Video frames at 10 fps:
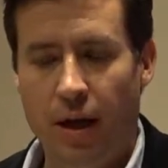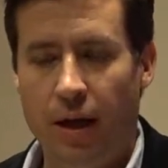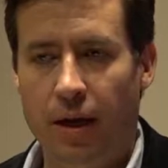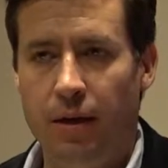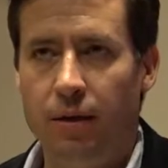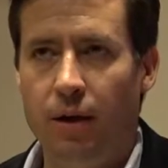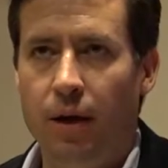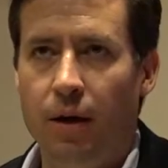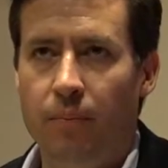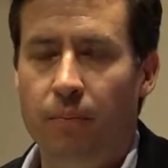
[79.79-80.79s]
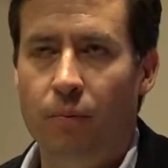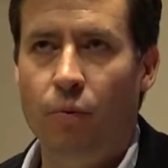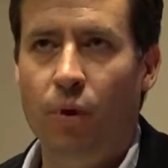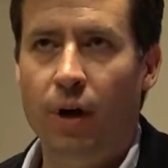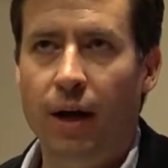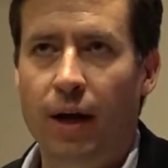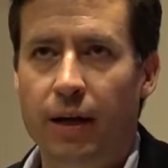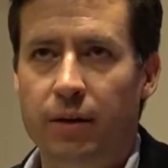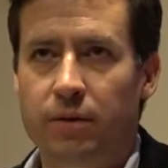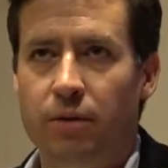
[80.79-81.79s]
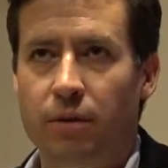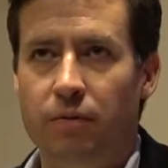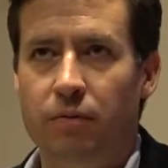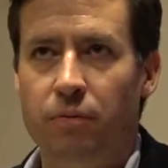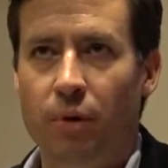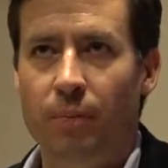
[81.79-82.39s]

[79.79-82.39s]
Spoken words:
And what